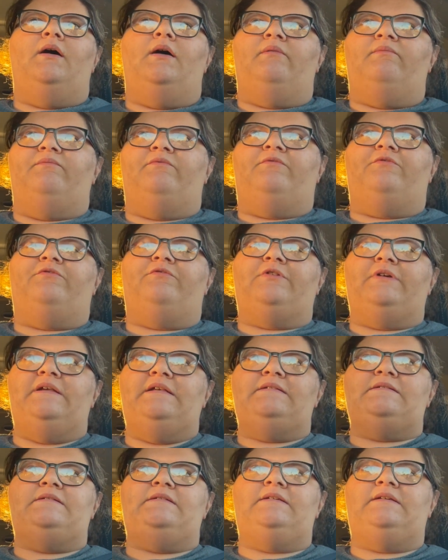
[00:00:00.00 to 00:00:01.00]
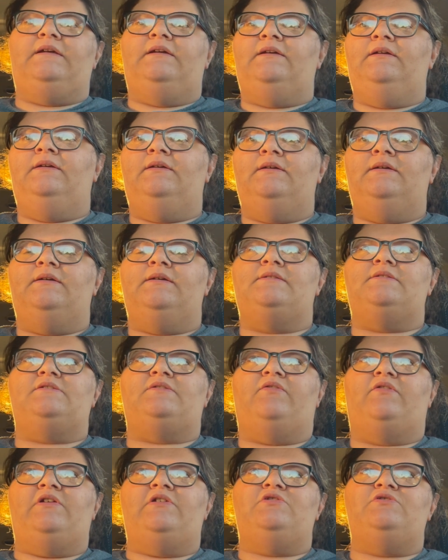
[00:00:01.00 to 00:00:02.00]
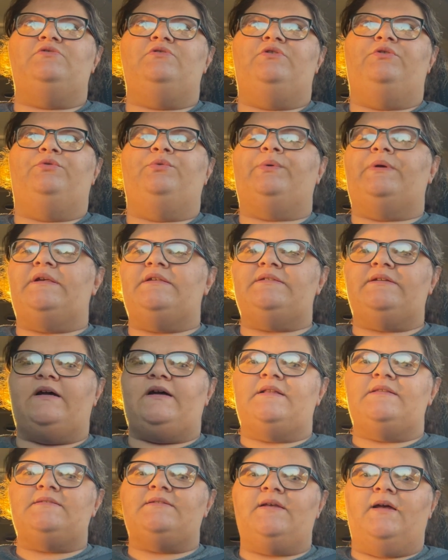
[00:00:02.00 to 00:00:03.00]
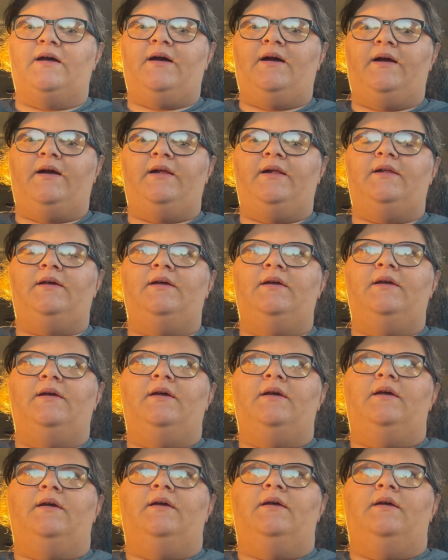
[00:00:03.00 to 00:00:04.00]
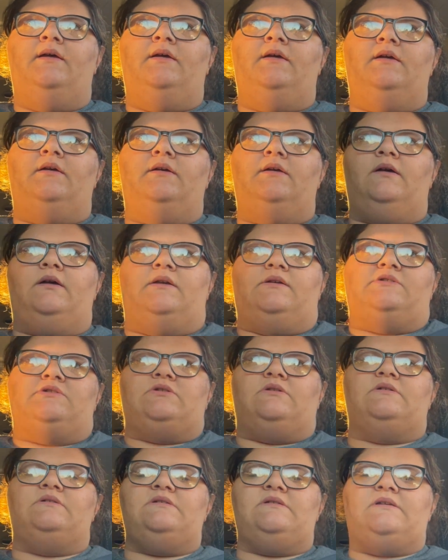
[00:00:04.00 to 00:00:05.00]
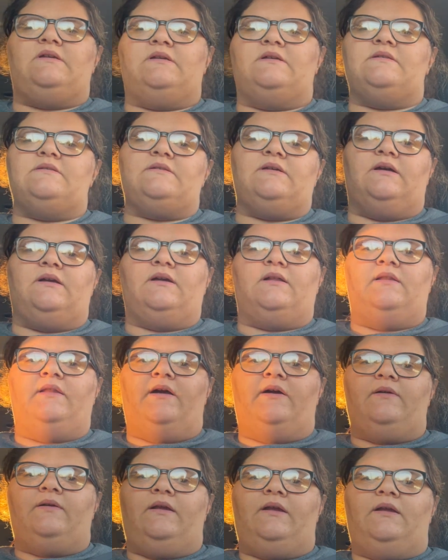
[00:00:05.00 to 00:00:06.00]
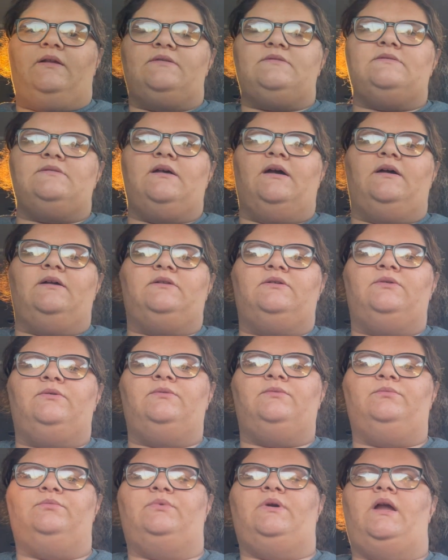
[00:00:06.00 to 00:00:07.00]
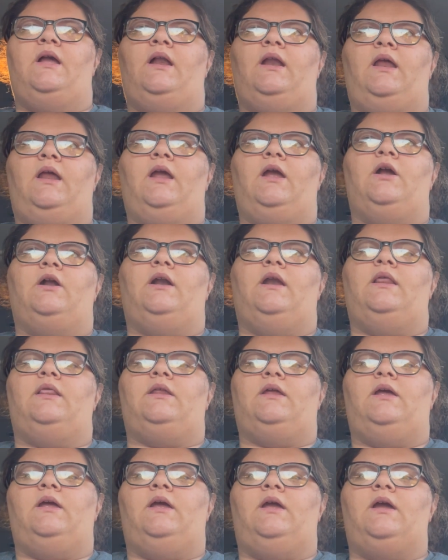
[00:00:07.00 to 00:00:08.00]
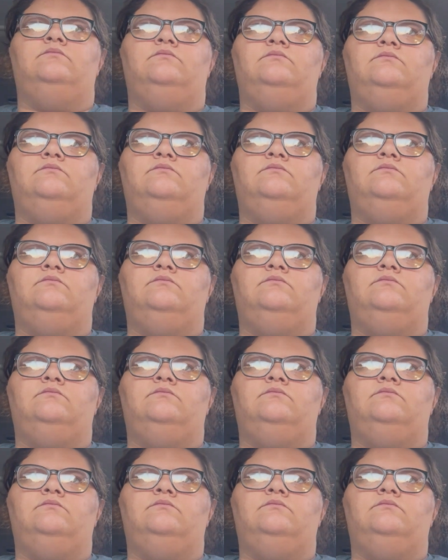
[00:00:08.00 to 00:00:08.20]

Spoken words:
I'm freezing. It's 72 degrees outside. As you can see, it's not cloudy. It's not raining or anything.